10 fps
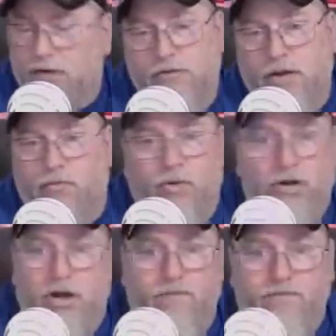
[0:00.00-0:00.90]
I don't care
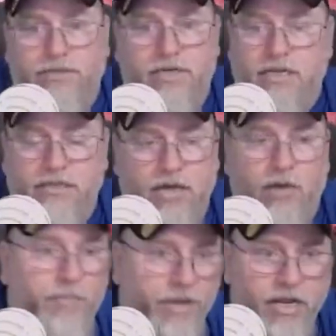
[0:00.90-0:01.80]
what conference it is.
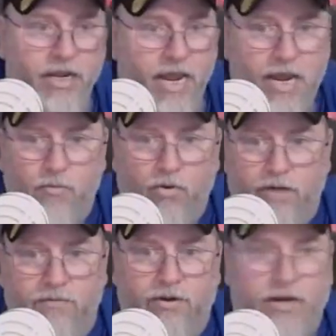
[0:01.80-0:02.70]
I'll pick a game,
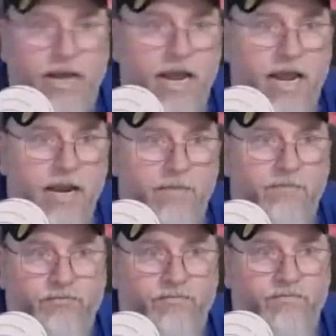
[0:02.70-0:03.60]
whatever game
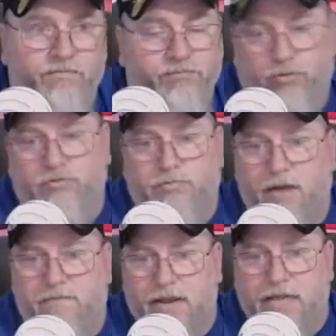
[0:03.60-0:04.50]
suits
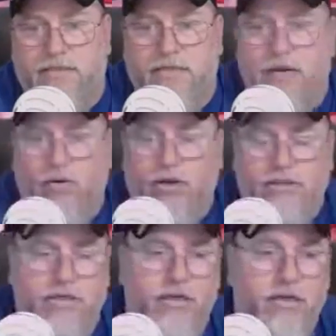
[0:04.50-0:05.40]
my fancy, and
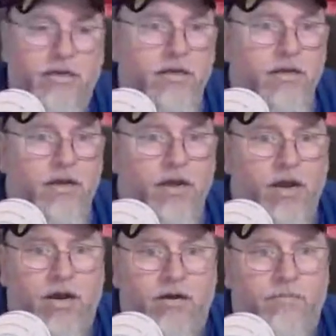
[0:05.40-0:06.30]
watch it.
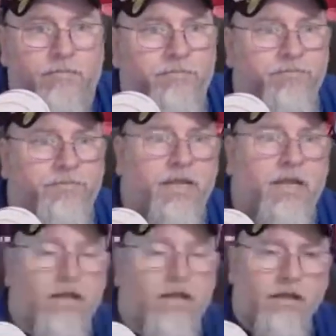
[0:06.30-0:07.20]
I
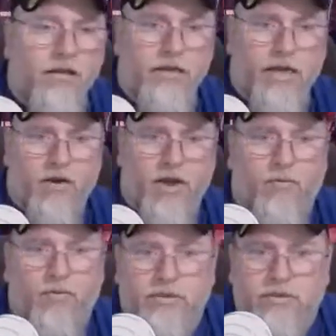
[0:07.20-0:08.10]

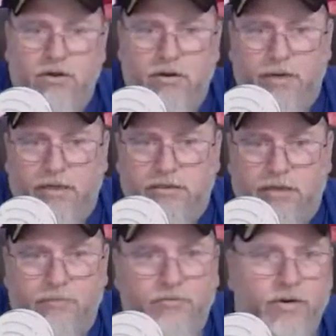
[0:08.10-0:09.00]
want to talk about the
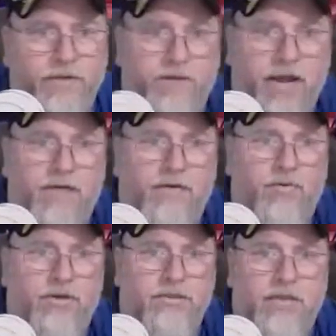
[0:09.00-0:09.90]
top 25. I
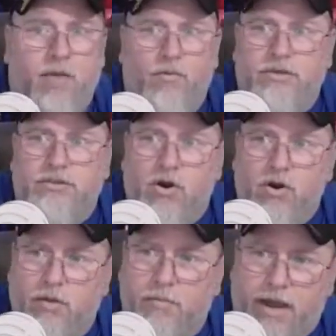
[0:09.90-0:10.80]
want to
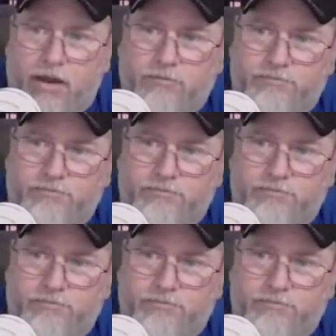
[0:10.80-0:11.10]
talk about